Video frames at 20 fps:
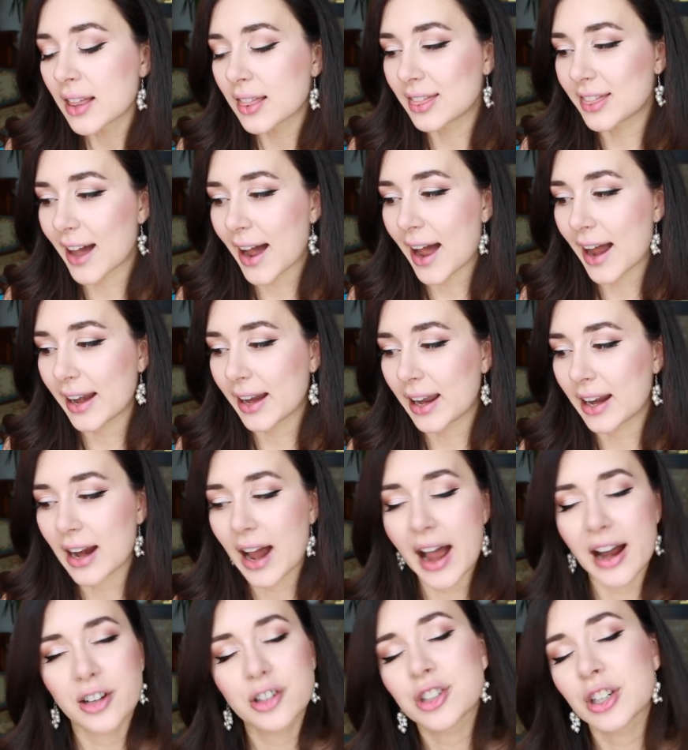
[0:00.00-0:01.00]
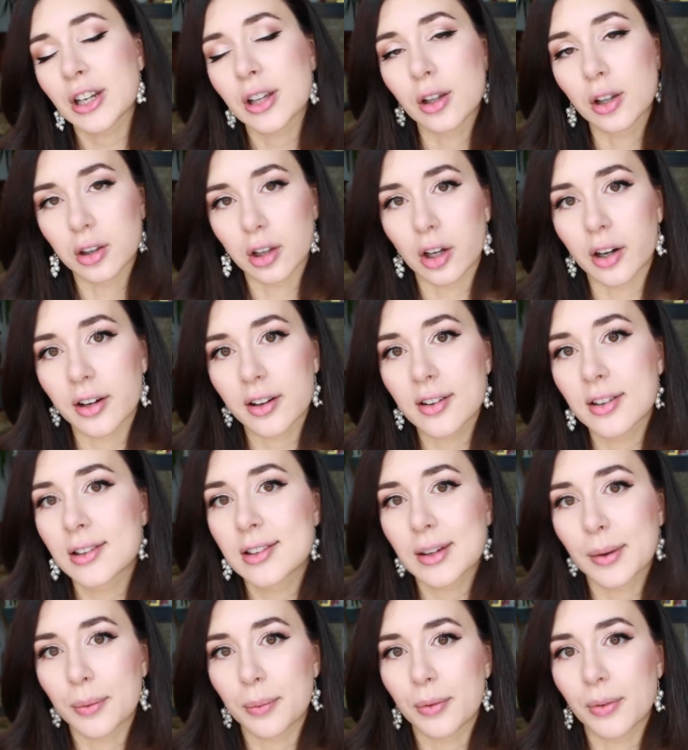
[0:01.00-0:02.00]
that it actually
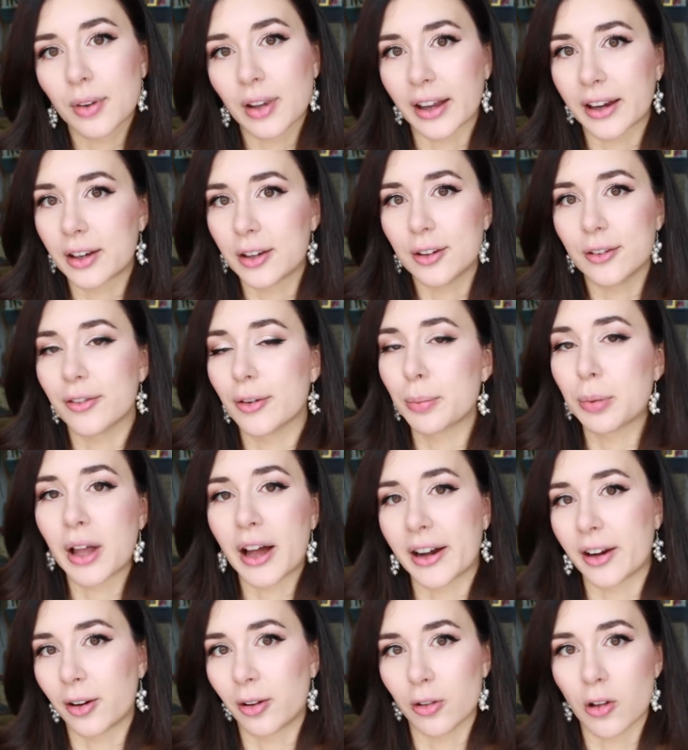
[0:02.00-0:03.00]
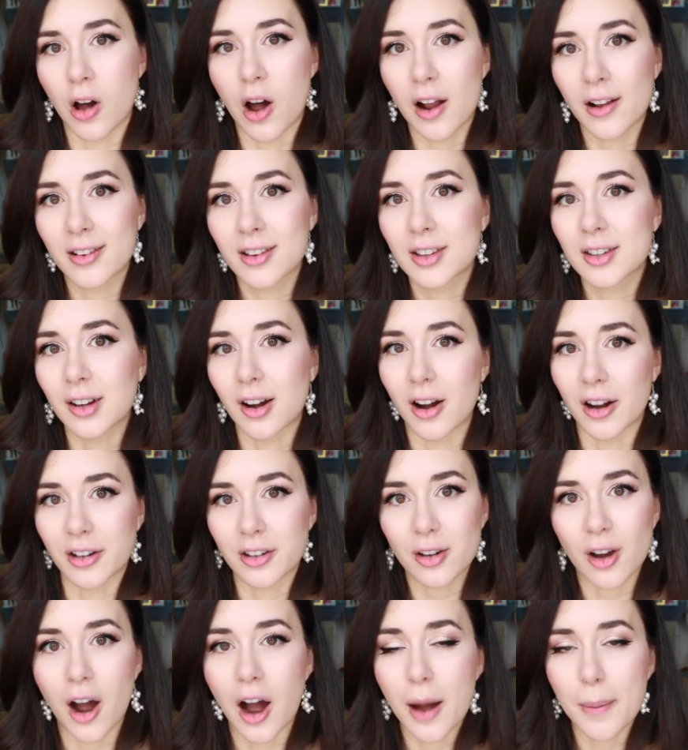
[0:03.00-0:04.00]
looks like you've applied a gloss on
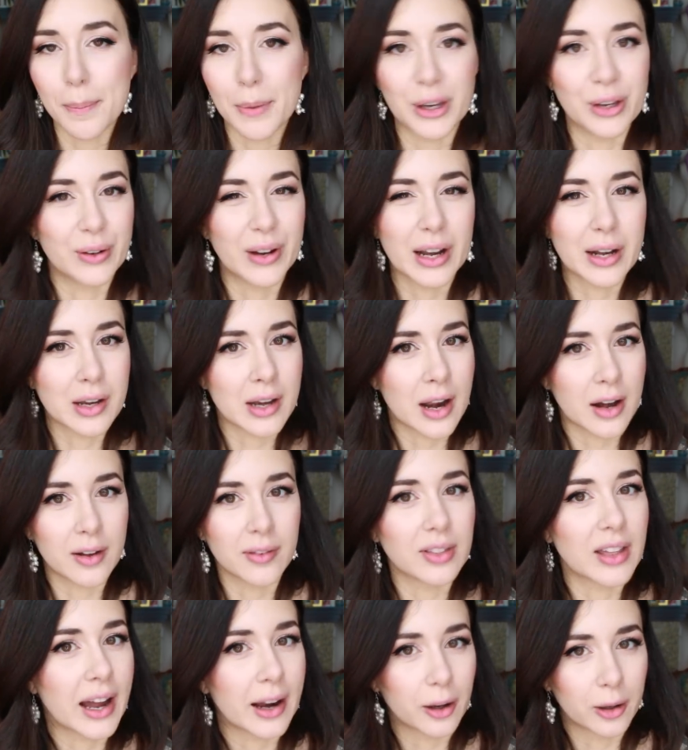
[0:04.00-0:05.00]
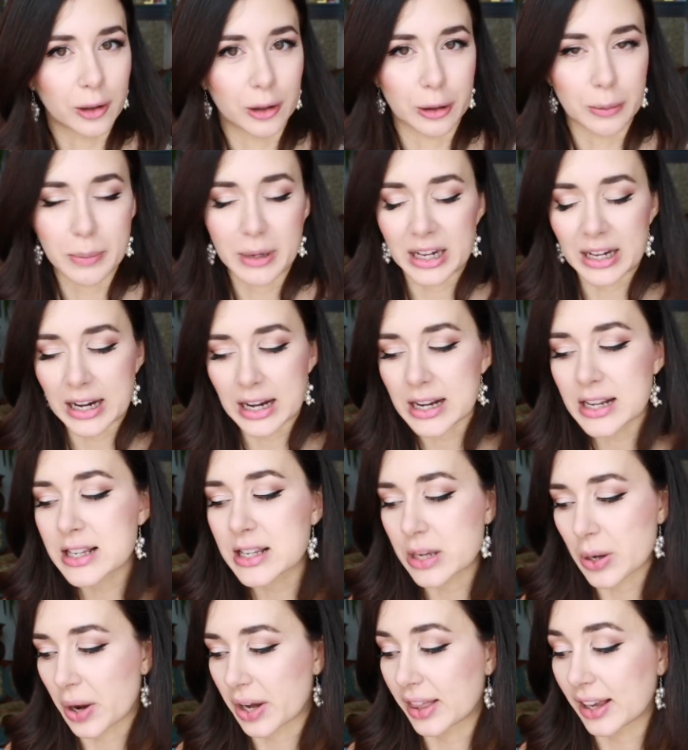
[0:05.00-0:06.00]
top, but you get none of that gloopiness.
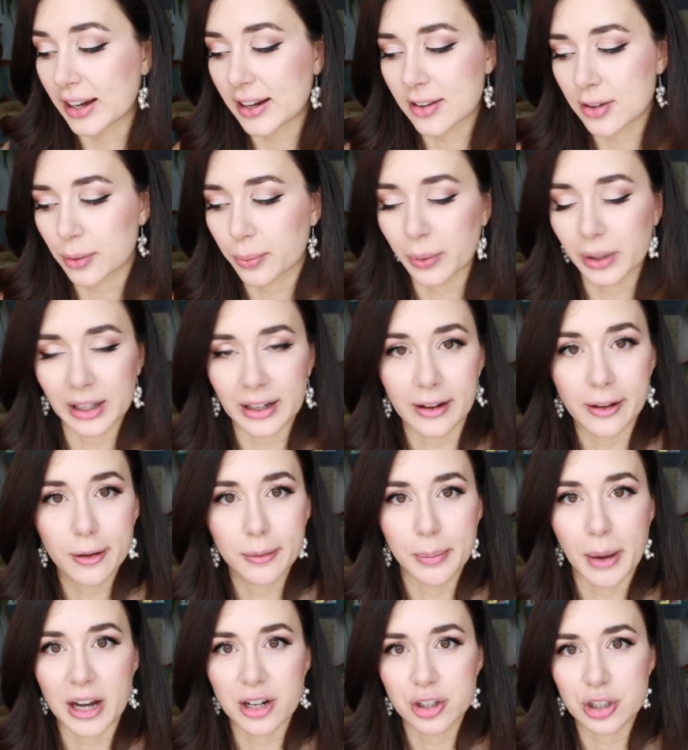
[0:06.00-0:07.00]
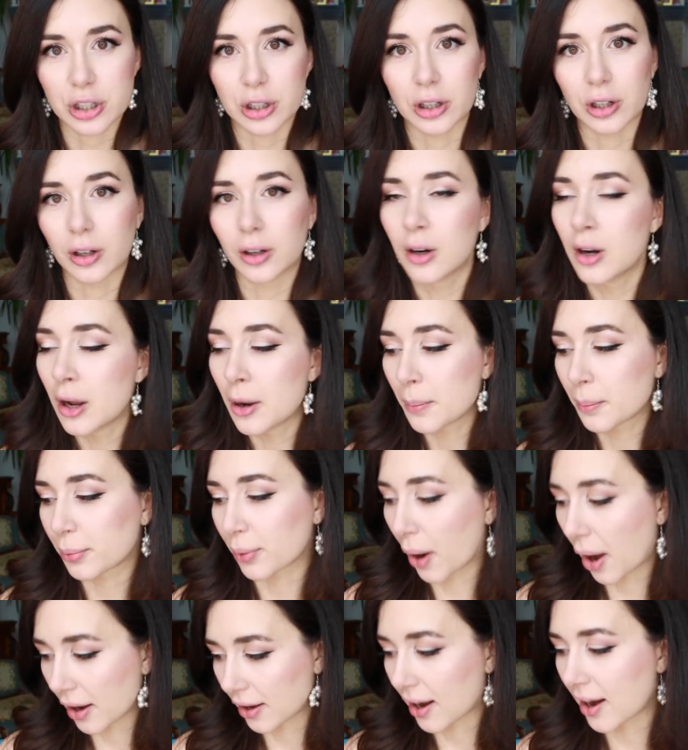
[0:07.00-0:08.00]
So I think it's a really special
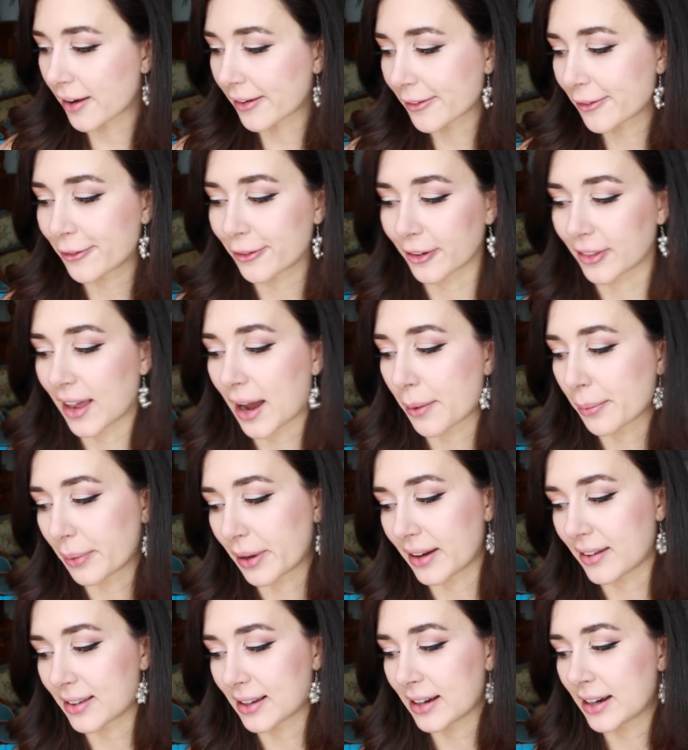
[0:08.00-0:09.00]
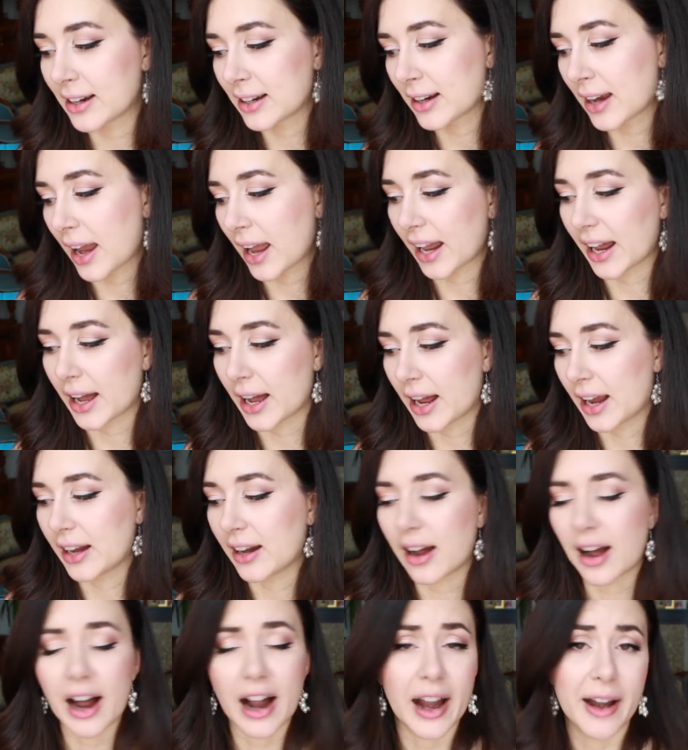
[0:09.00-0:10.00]
product for that reason.
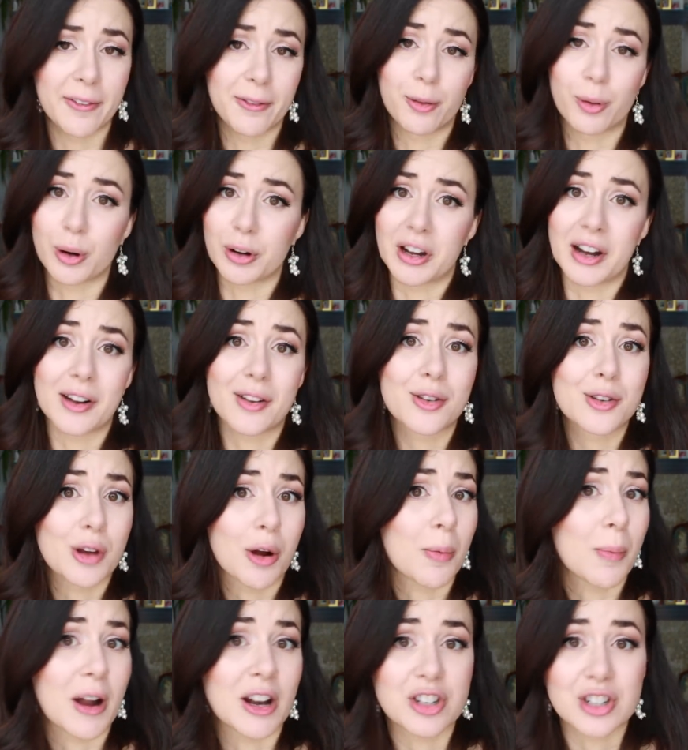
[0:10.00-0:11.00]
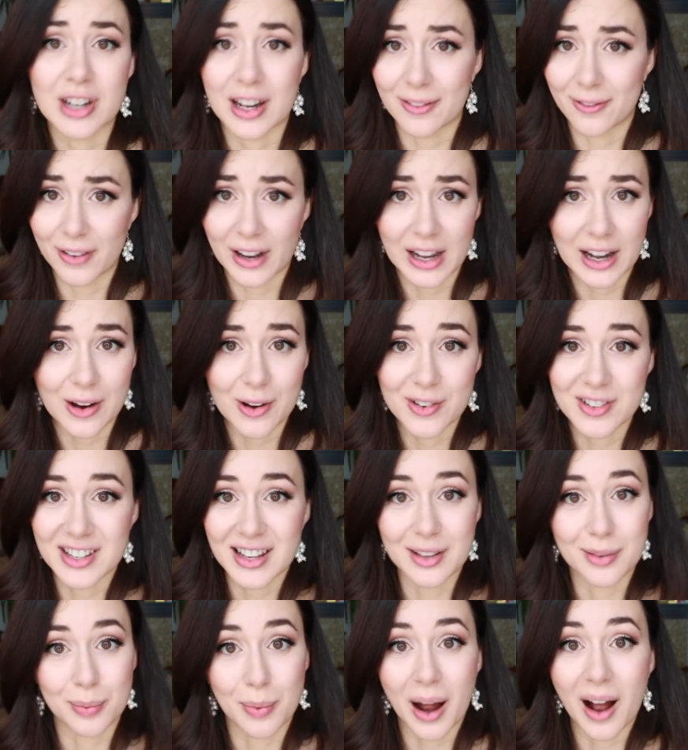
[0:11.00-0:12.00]
And I've worn it so much in videos
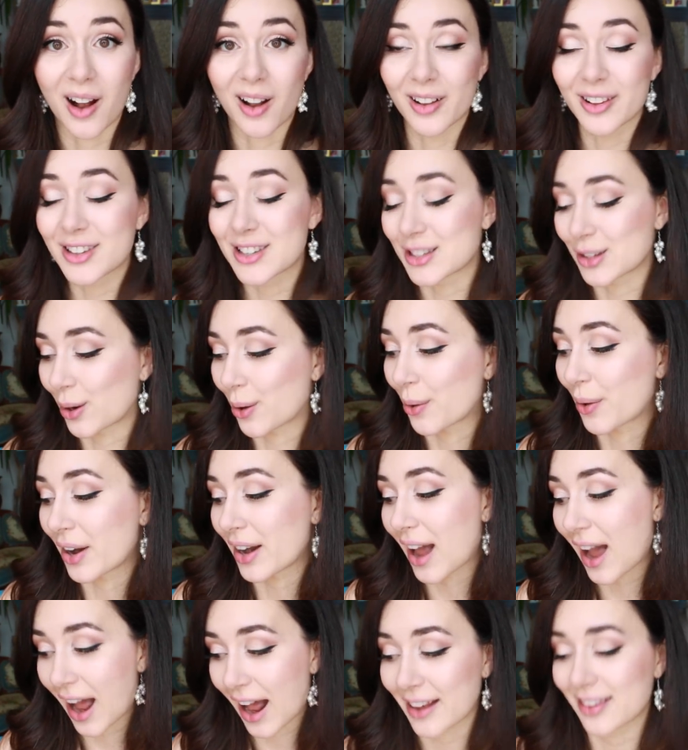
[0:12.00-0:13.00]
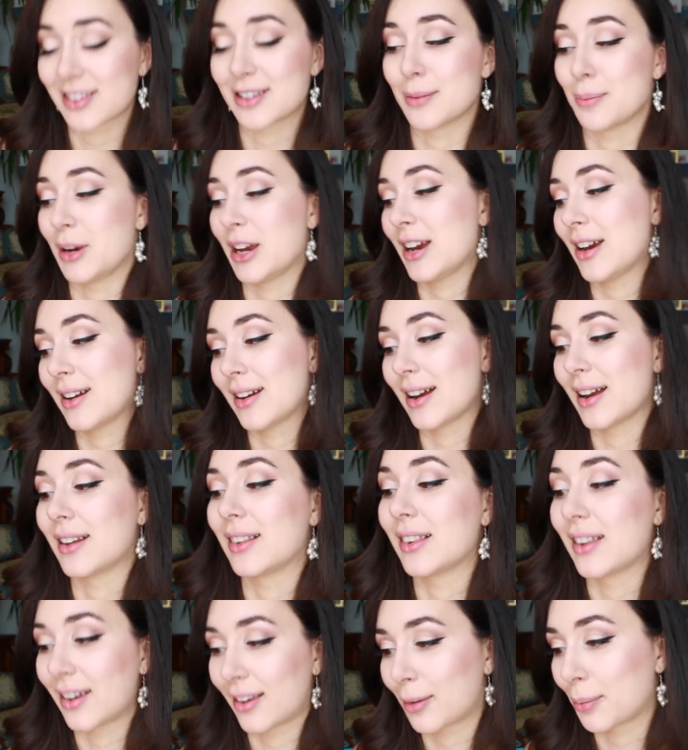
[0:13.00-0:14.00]
as well. So it has to be
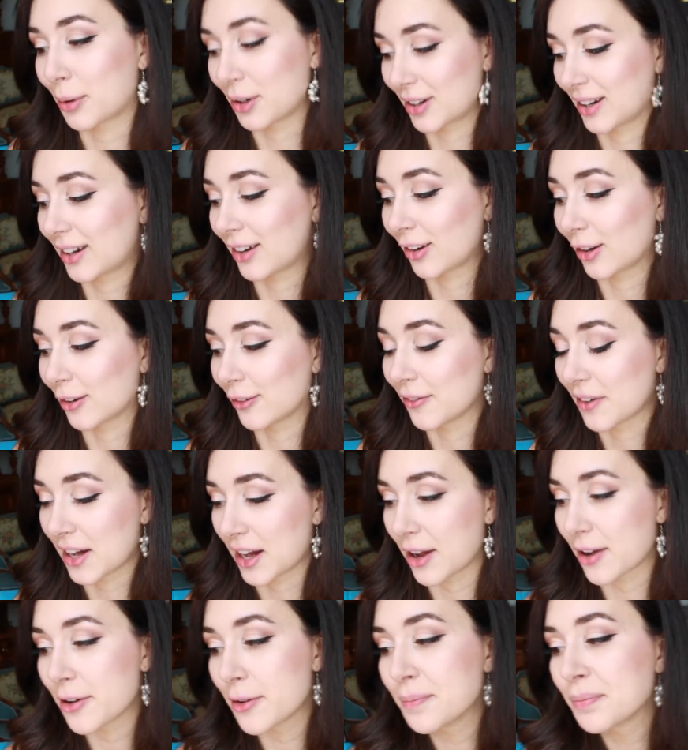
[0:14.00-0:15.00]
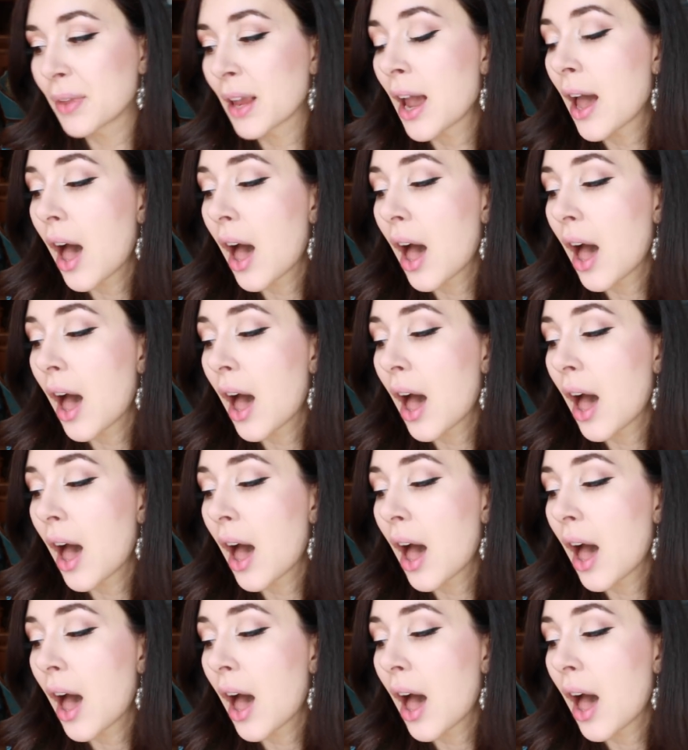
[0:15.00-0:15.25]
in this particular video.